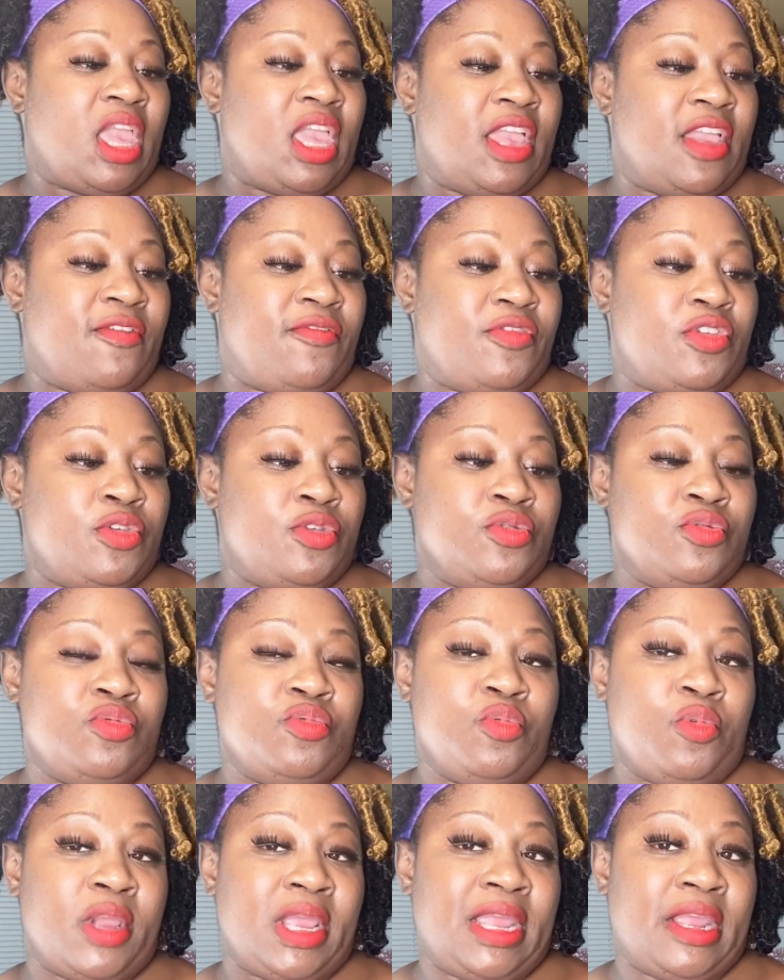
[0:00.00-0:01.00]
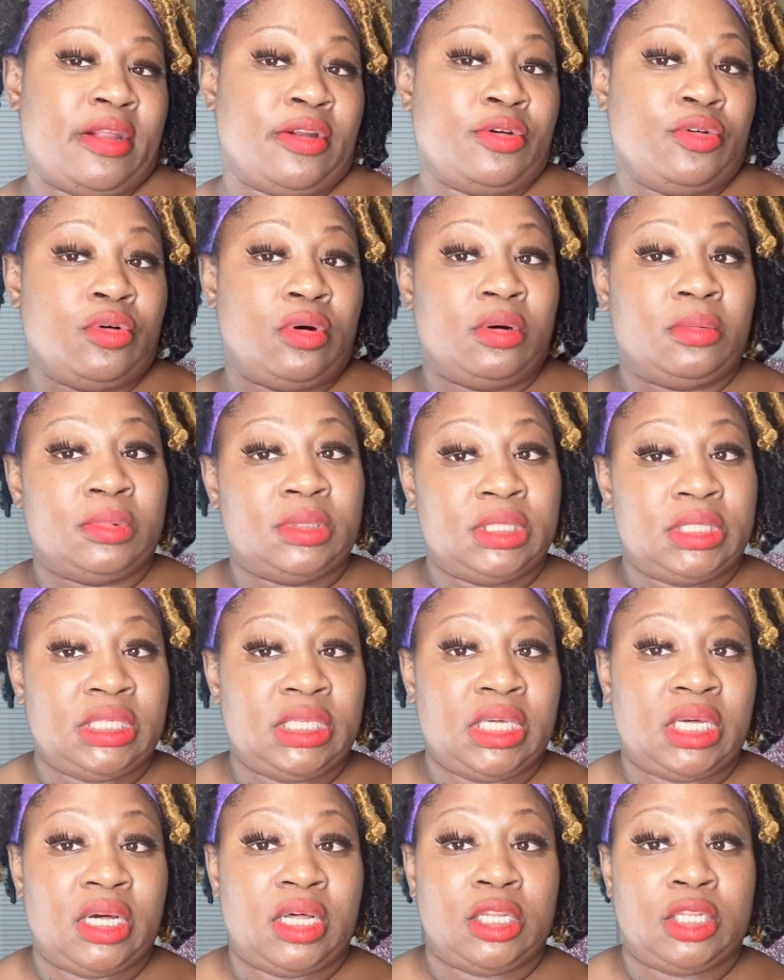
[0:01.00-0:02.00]
If you wear
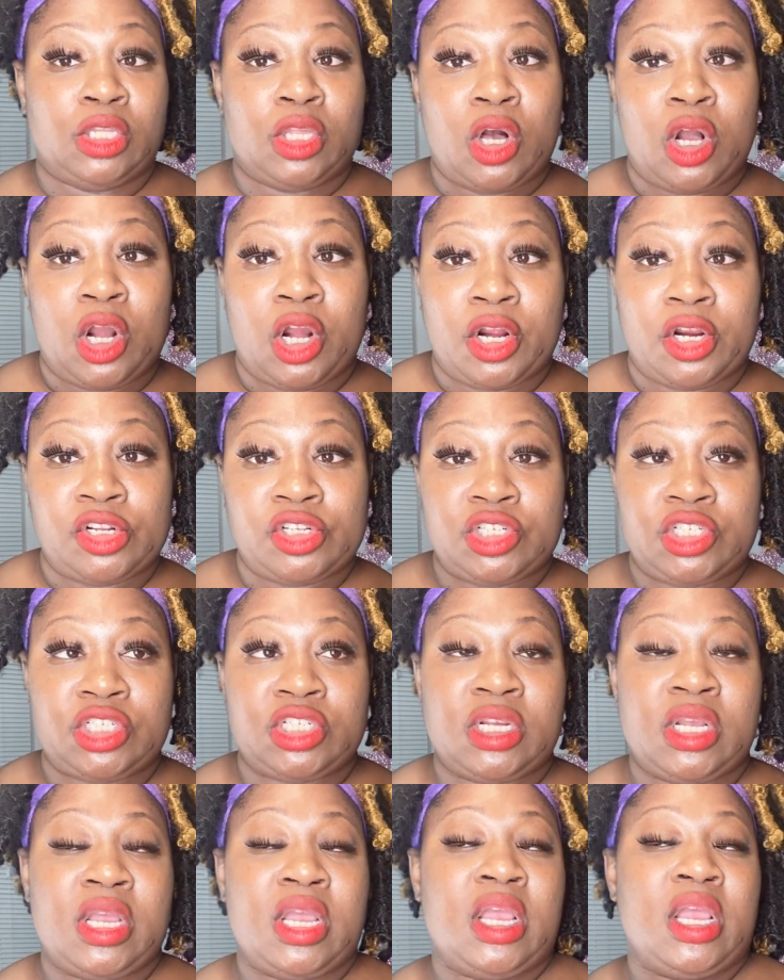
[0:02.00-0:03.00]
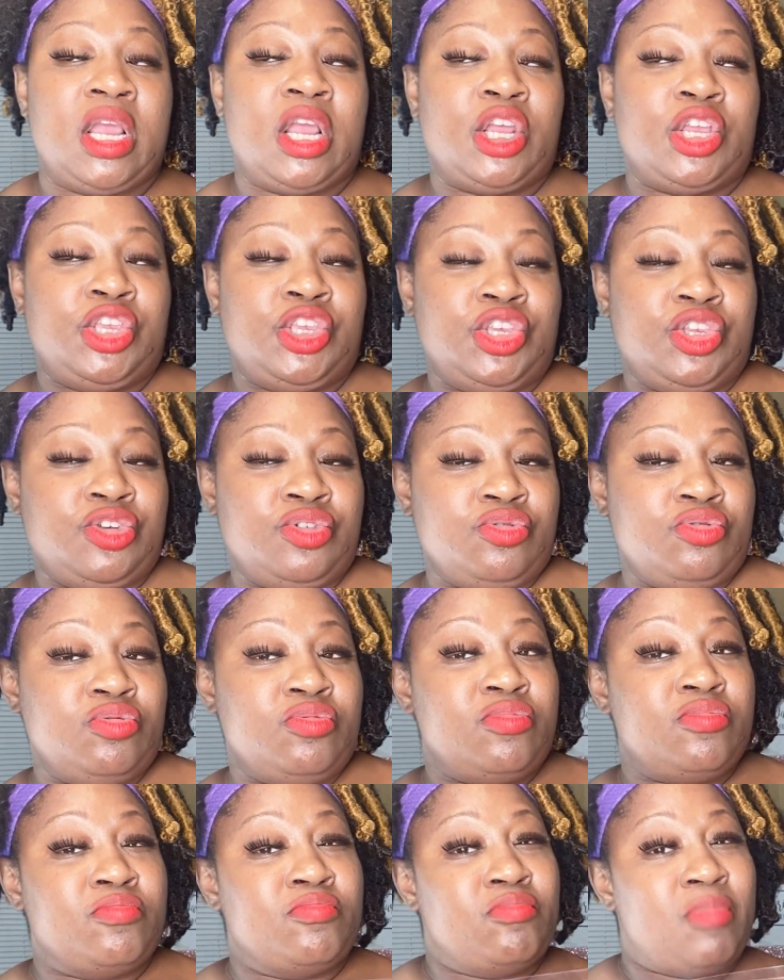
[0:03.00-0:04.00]
normally a large,
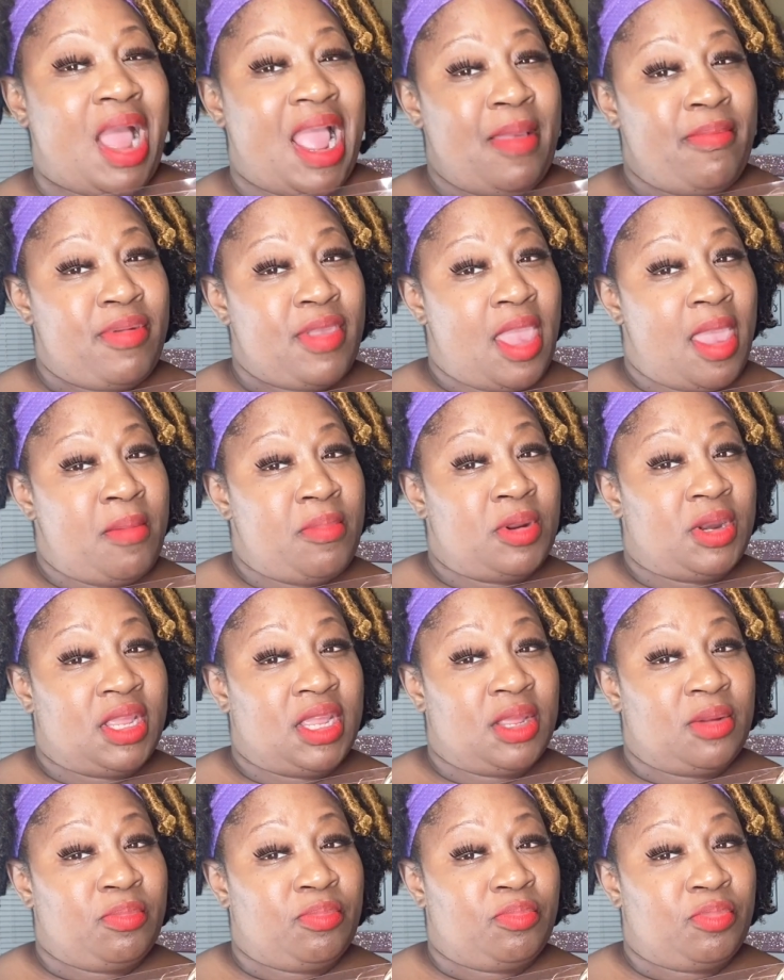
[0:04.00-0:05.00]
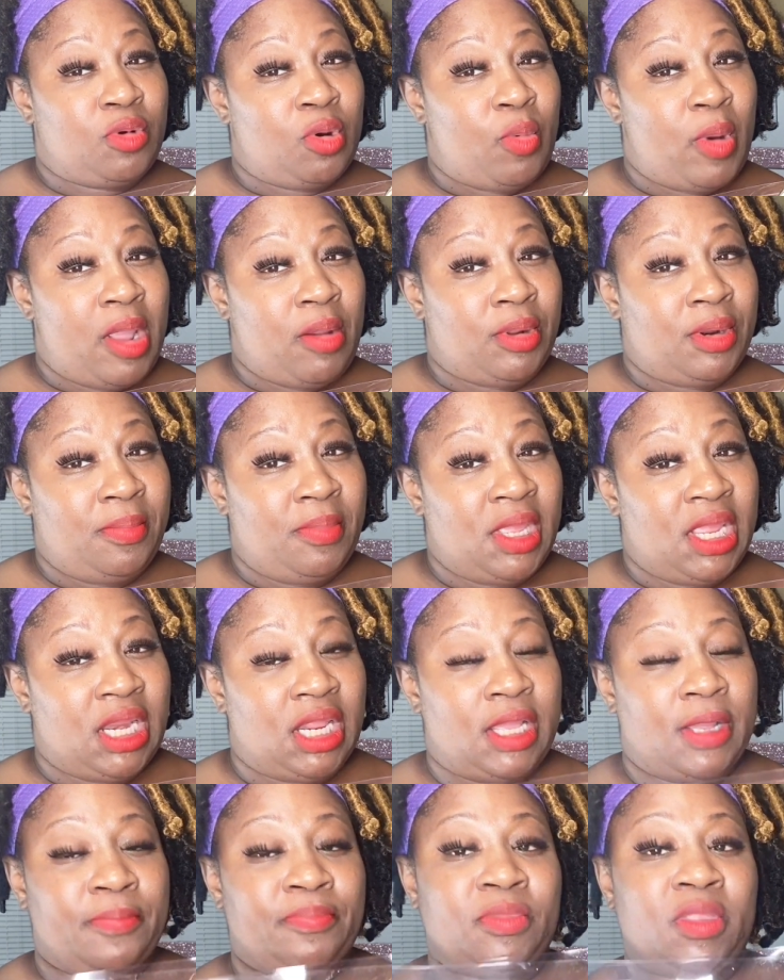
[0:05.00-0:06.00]
you might be able to get away with a
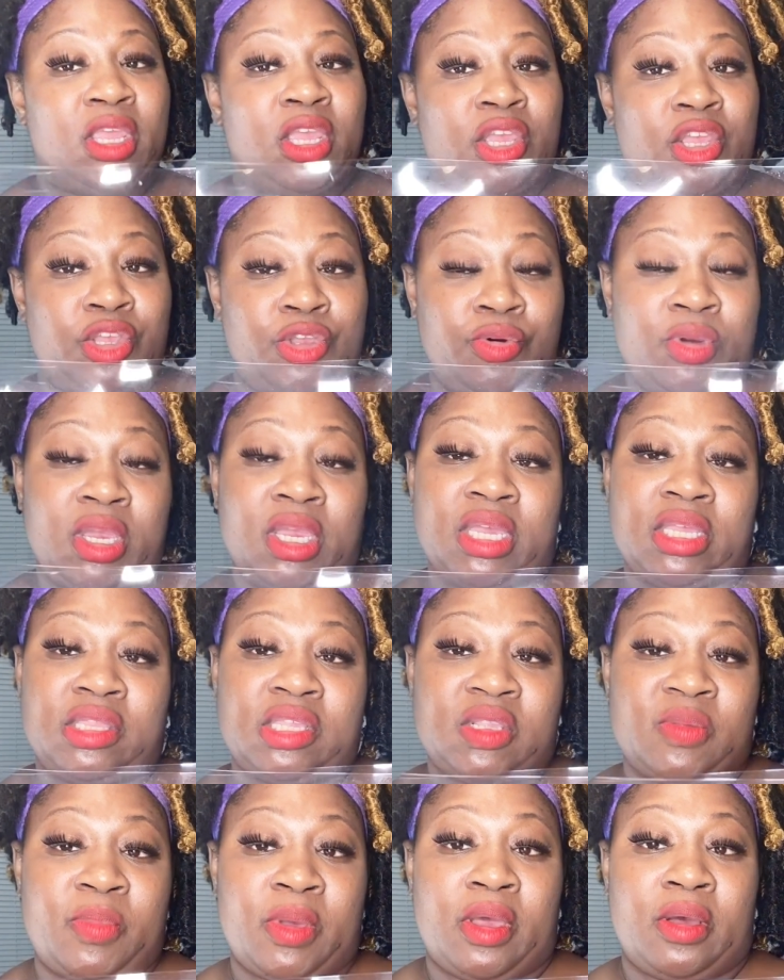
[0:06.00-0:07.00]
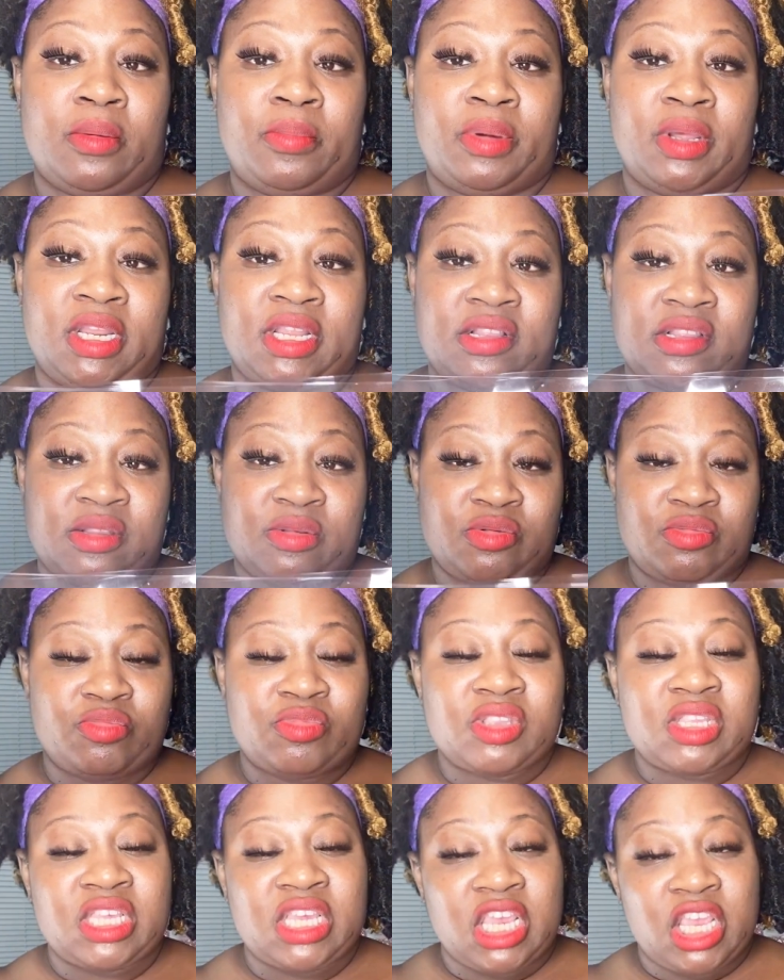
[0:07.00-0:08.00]
medium. You can get this belt, but it's
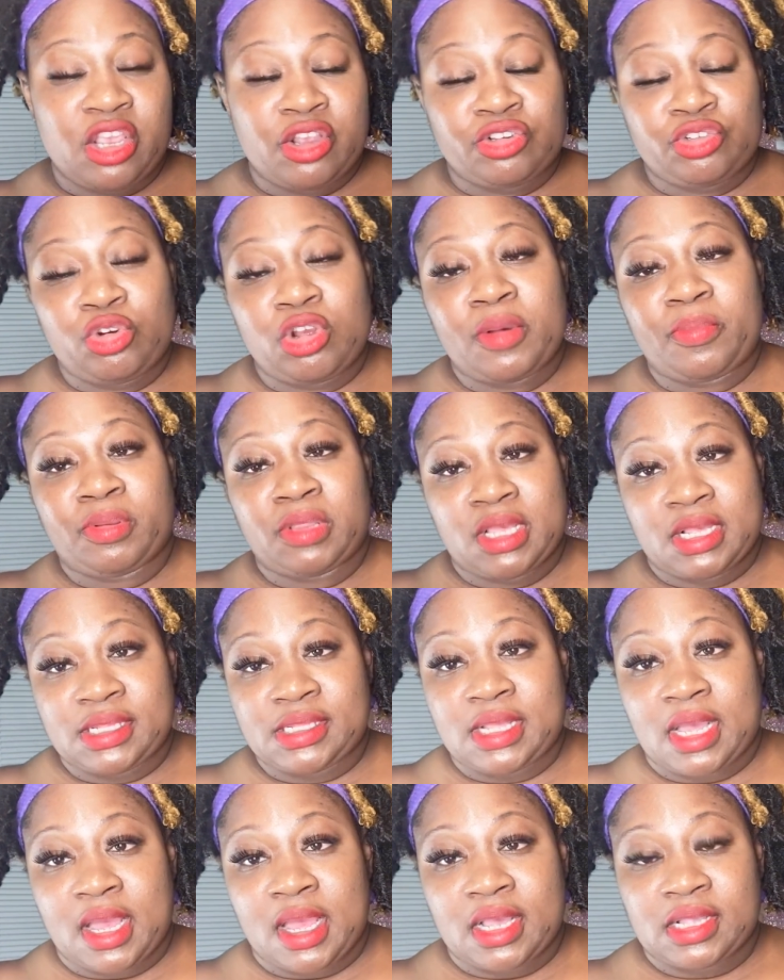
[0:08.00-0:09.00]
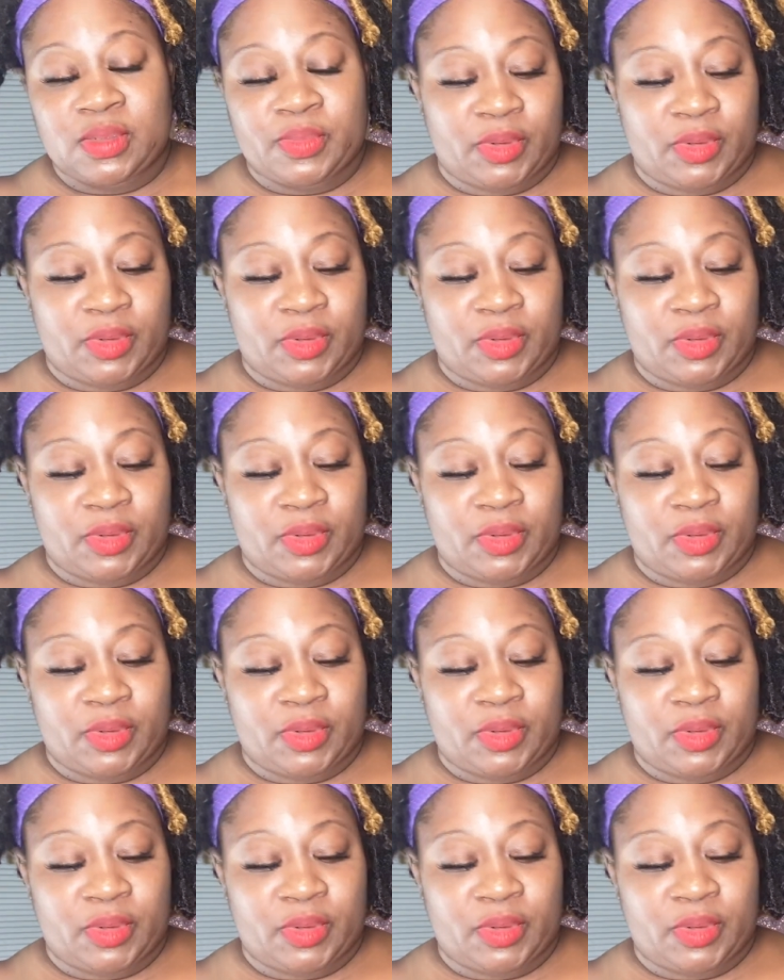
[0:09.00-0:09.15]
geared toward plus size.